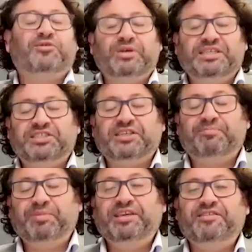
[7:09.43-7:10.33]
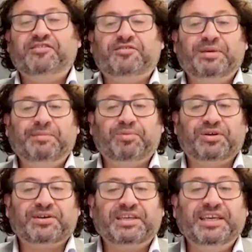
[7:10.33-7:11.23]
which appears to be
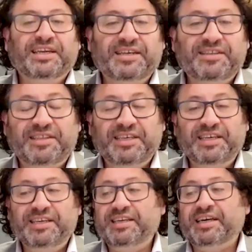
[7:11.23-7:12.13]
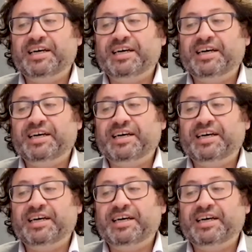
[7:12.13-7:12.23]
blocking the